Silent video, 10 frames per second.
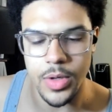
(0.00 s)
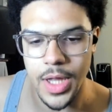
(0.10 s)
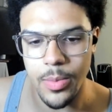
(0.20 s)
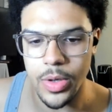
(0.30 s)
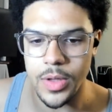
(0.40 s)

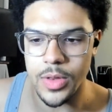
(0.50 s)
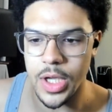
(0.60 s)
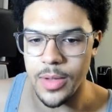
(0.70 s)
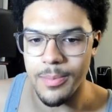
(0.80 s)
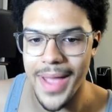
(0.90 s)
that boy
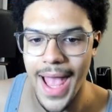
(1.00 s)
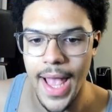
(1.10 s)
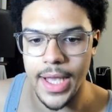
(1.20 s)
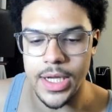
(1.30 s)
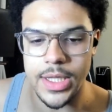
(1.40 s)
looking
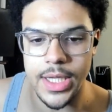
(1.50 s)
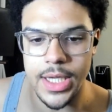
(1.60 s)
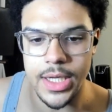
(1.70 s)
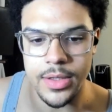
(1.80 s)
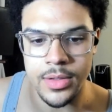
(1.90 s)
mad
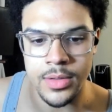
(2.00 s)
clean.